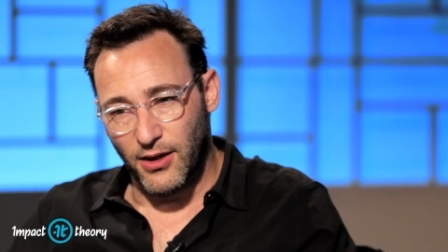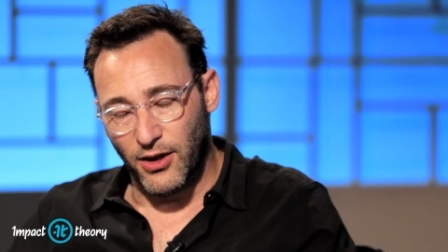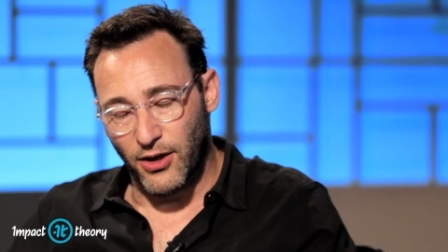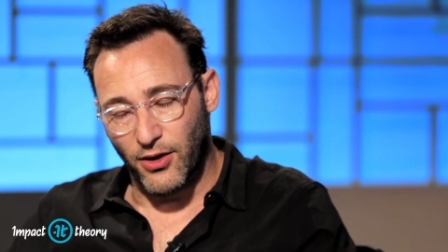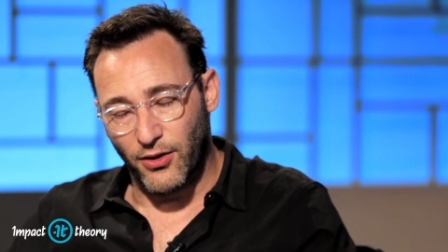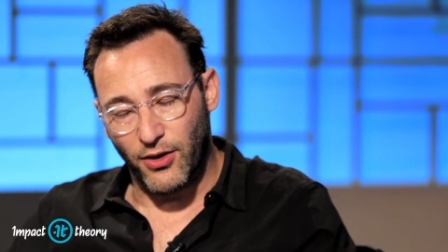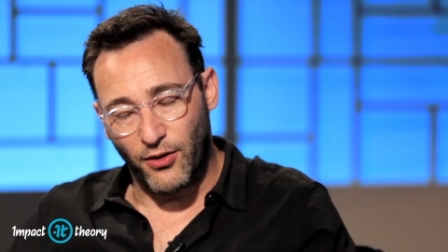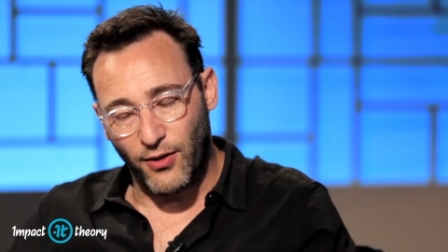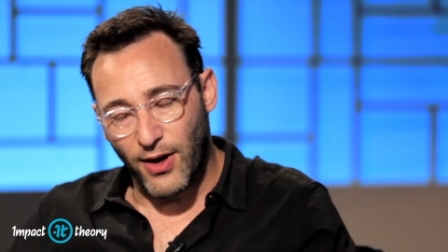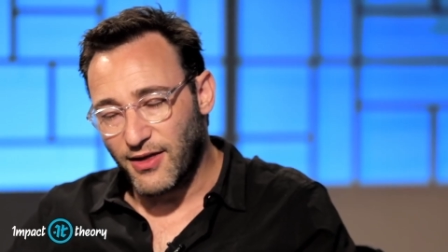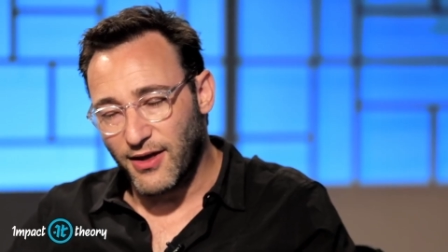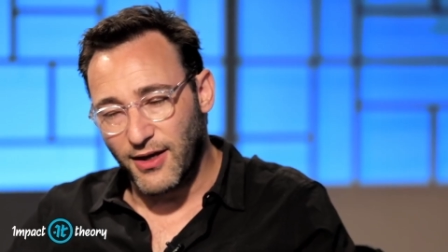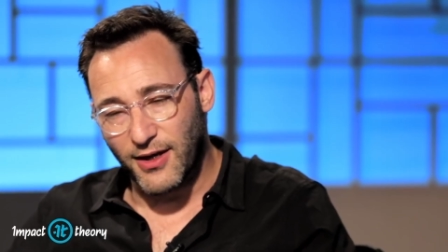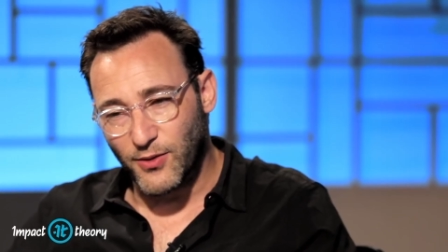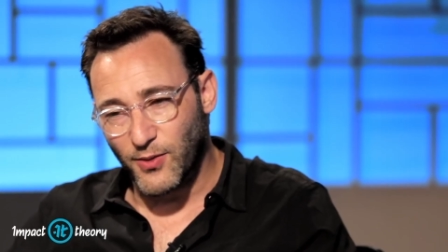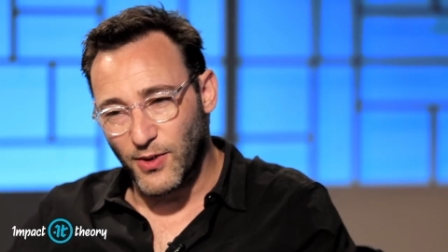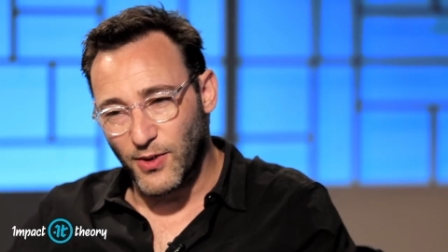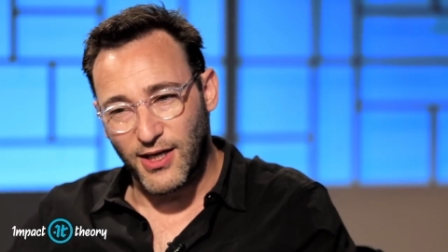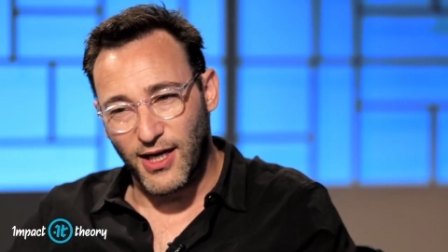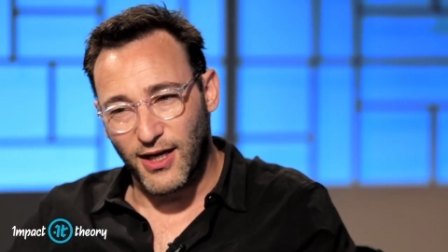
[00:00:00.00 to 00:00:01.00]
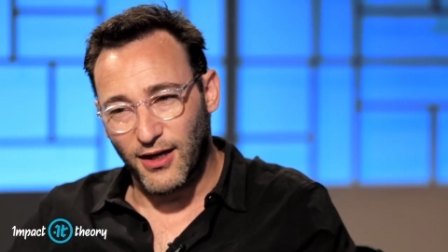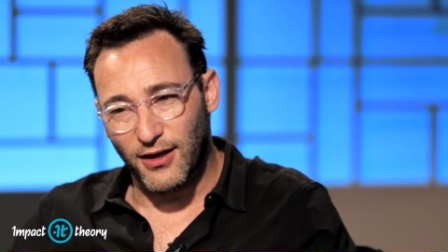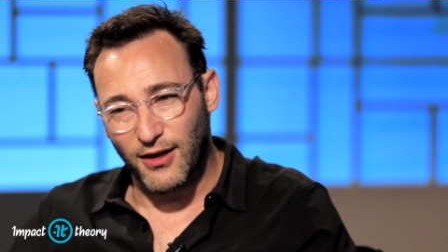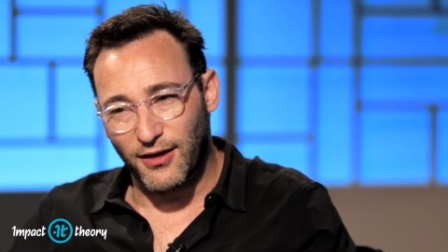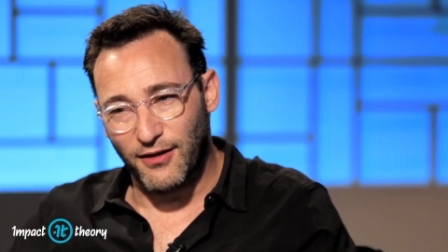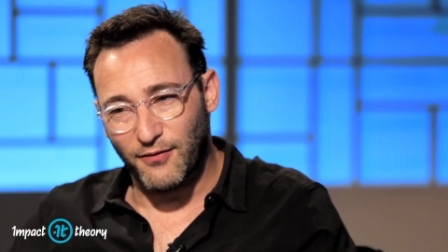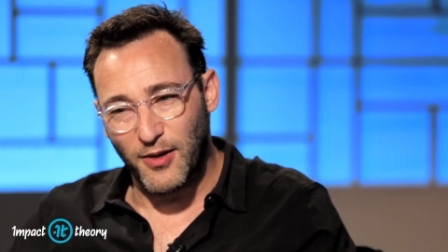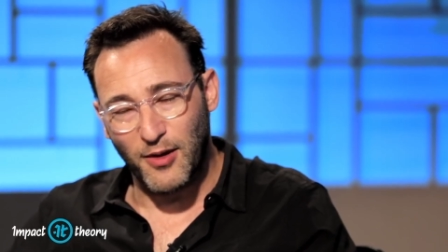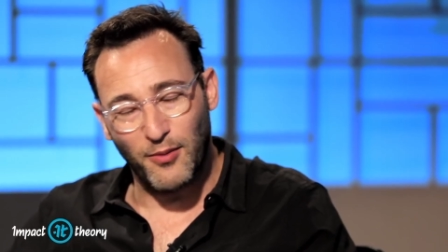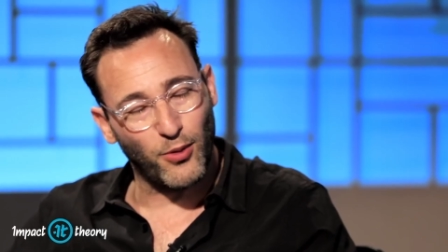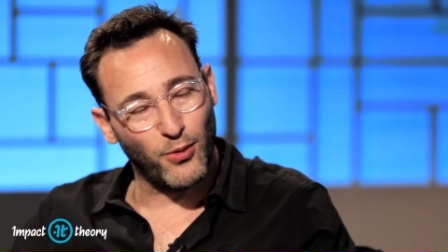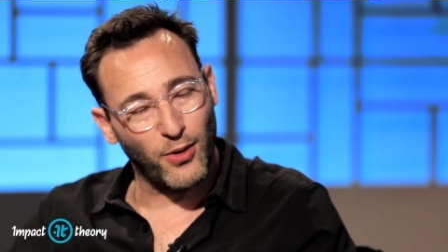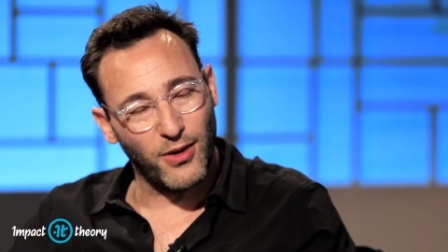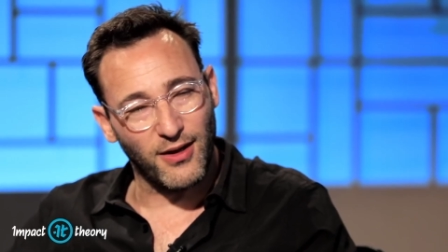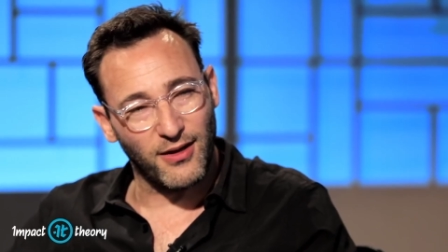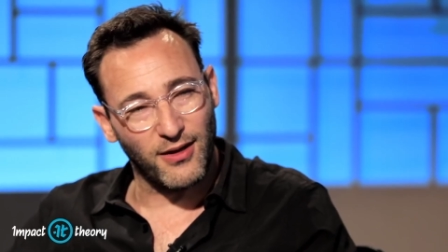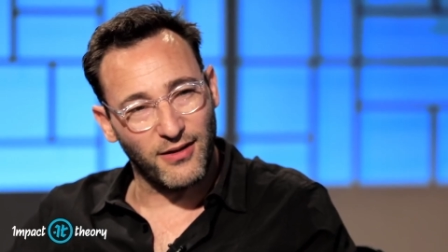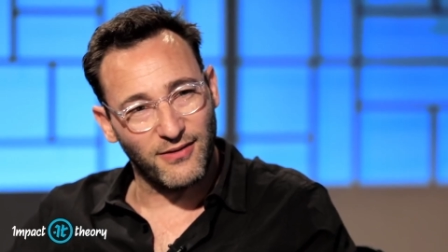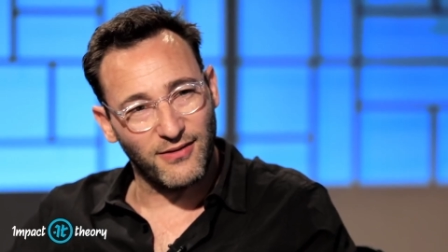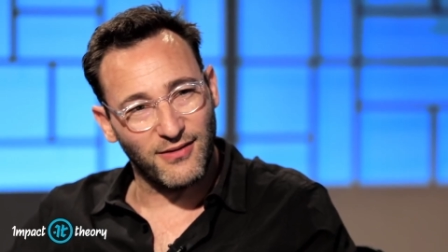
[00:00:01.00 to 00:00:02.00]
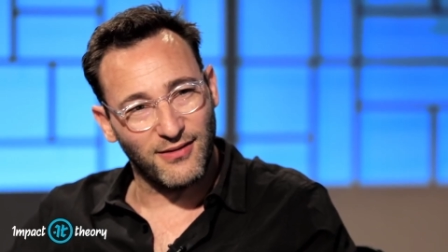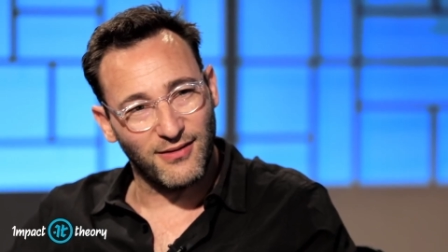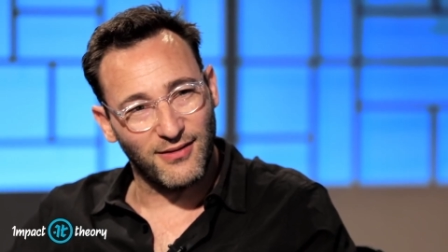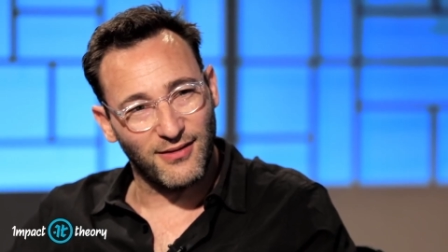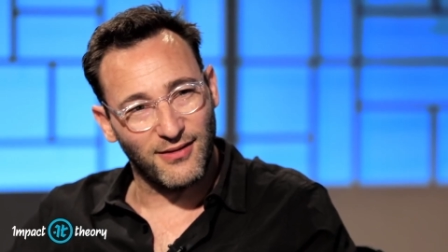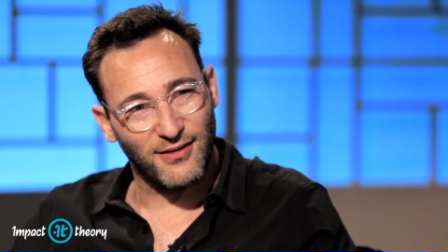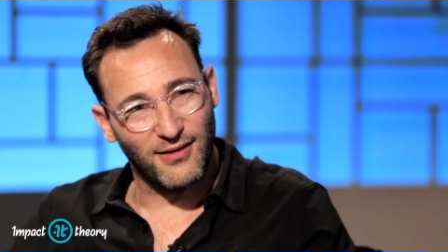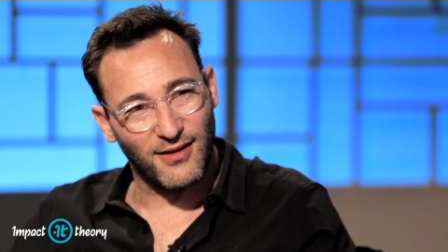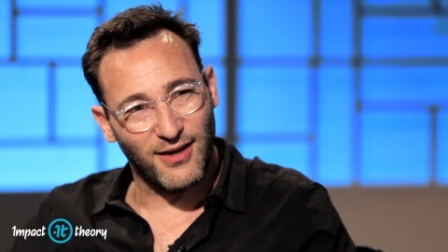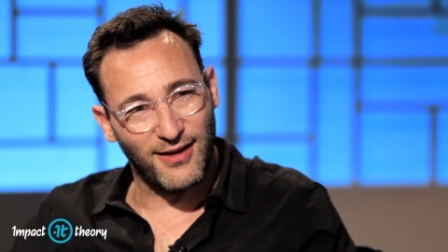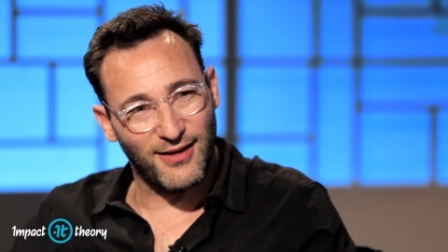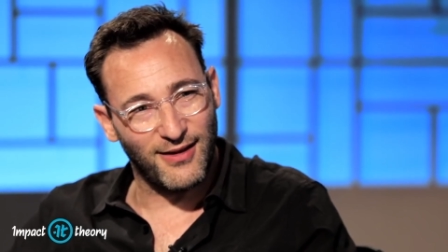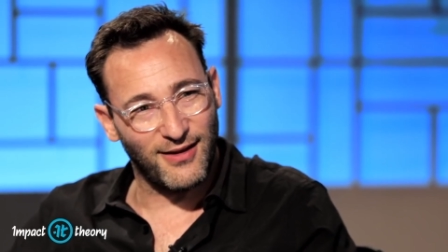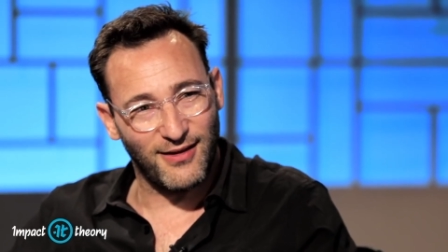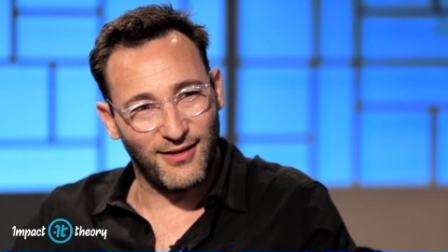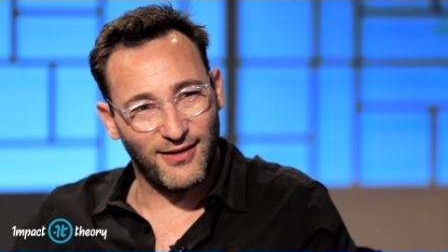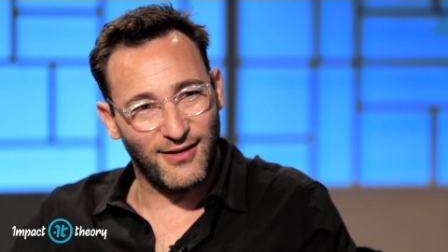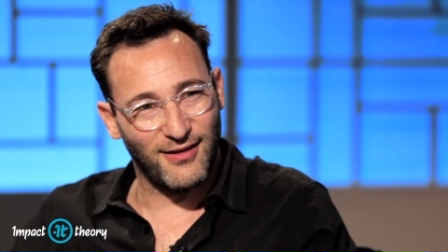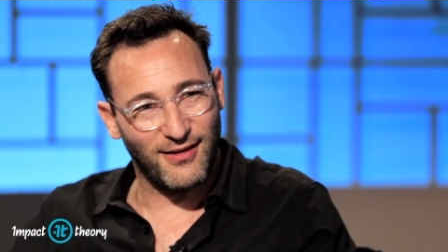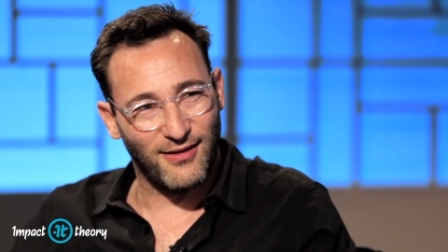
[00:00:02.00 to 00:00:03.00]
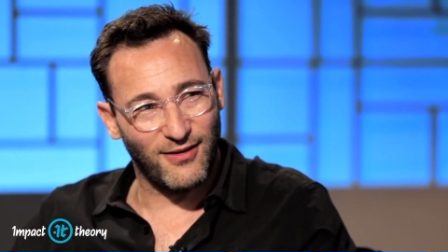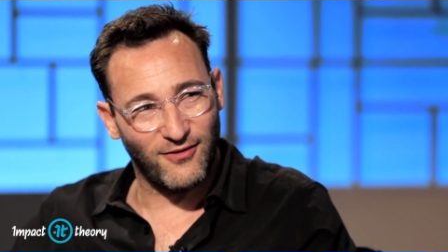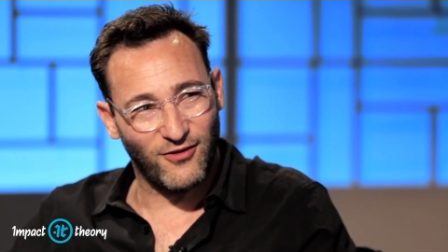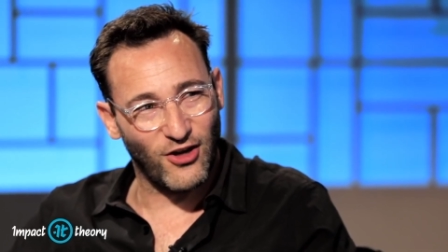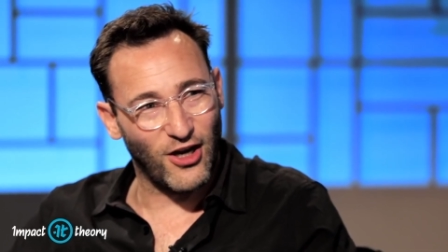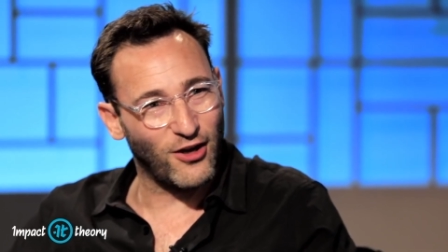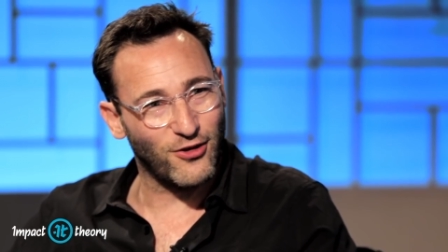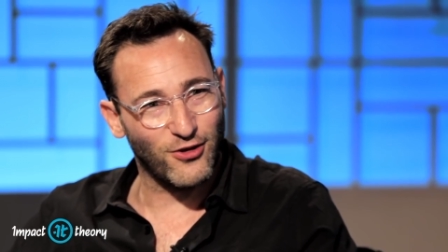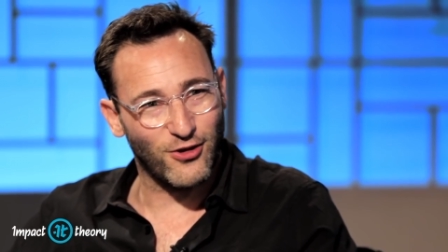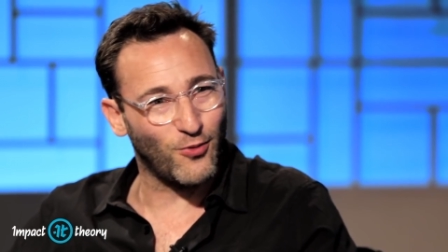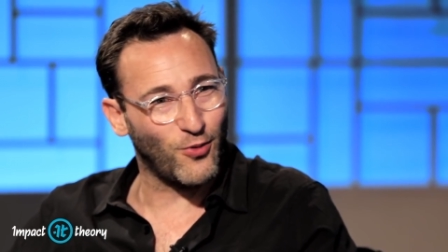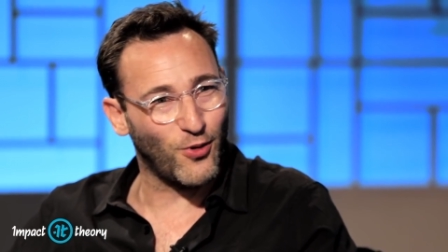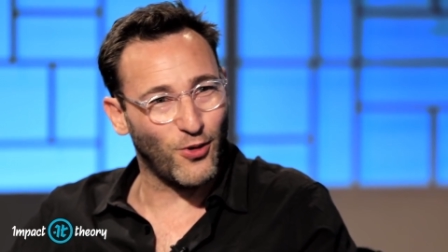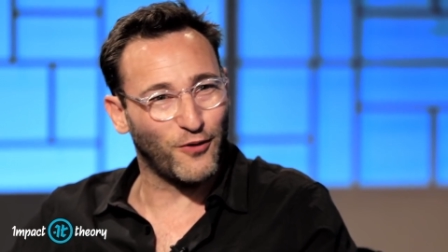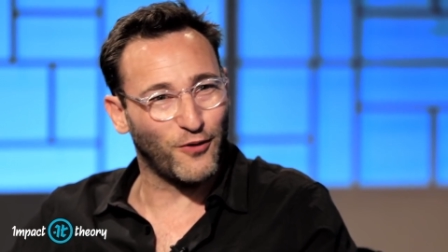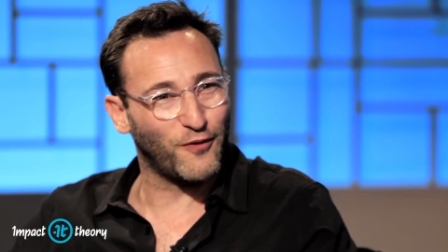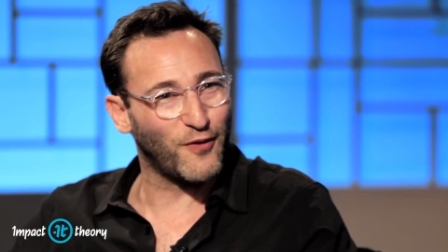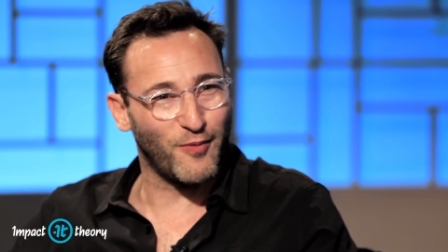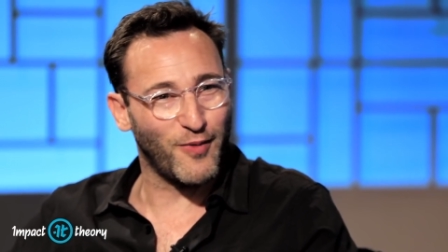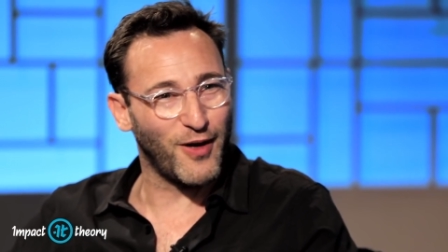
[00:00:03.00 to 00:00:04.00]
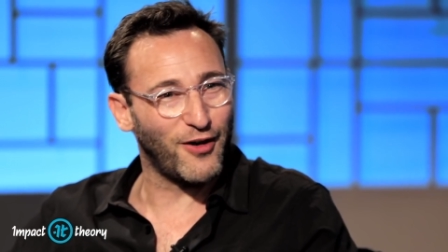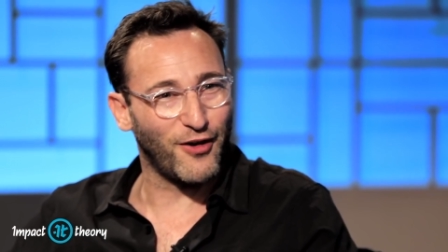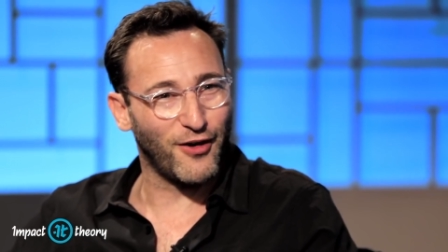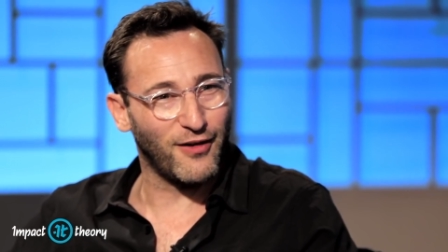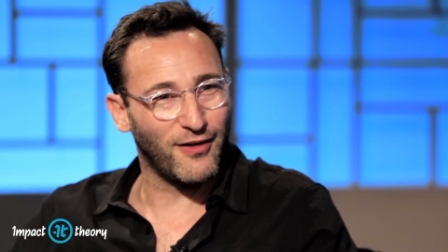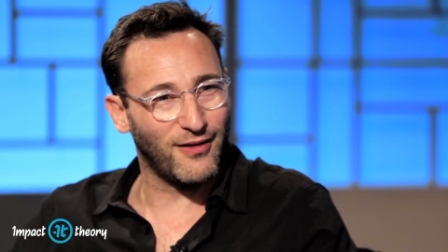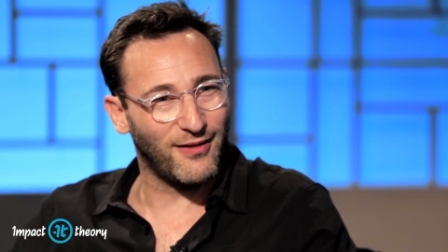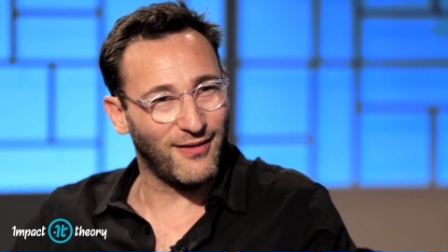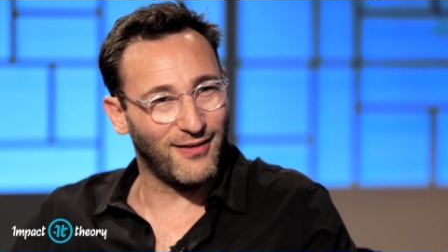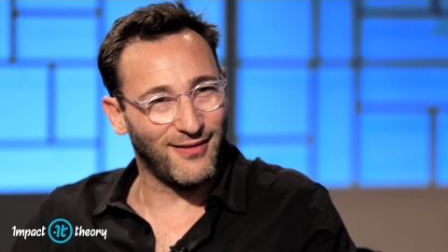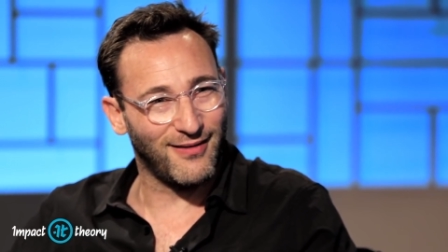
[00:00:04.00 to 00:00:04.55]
you know the great thing is we take a lot of people with us and change the world for the better.